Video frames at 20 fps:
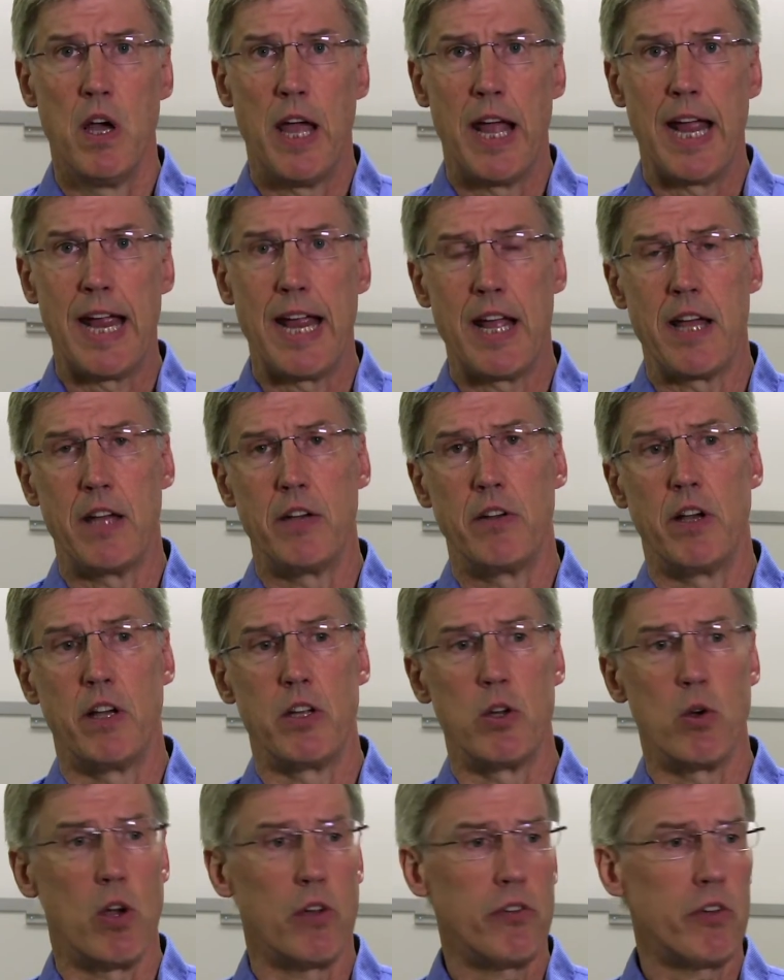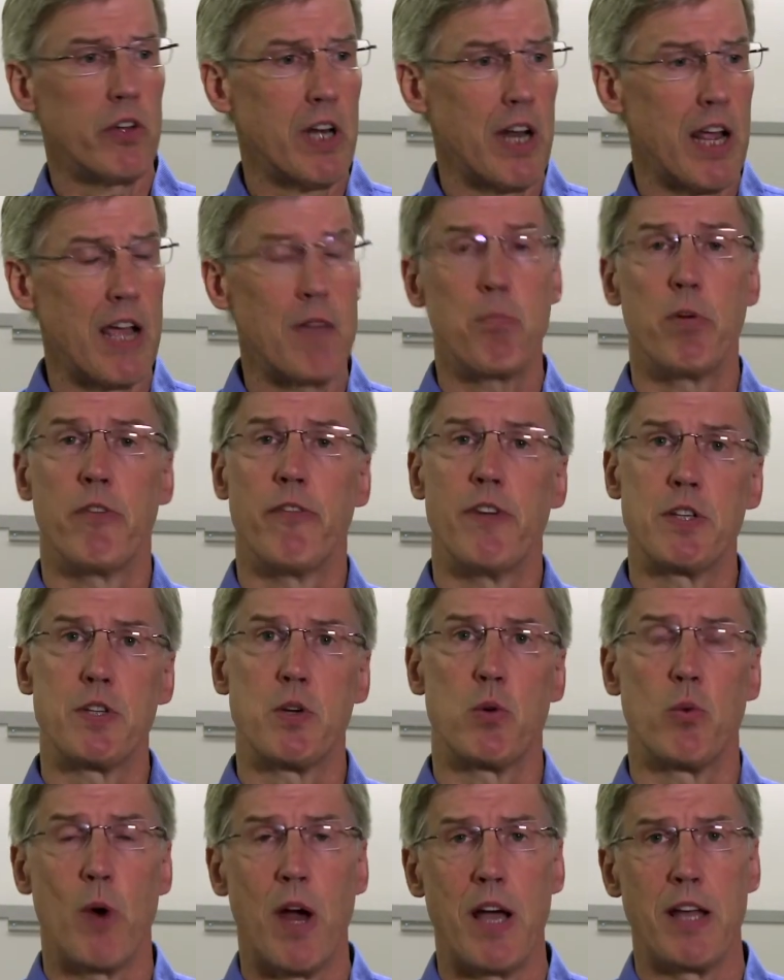And uh, you're also going to have
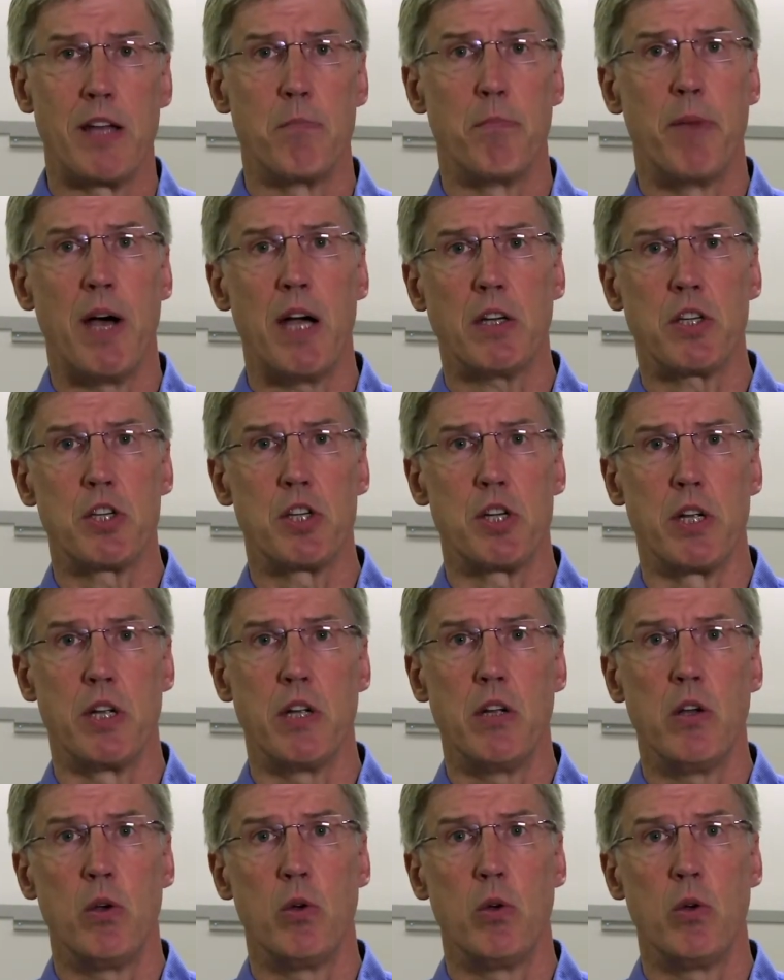Professor Ryan Bagchi,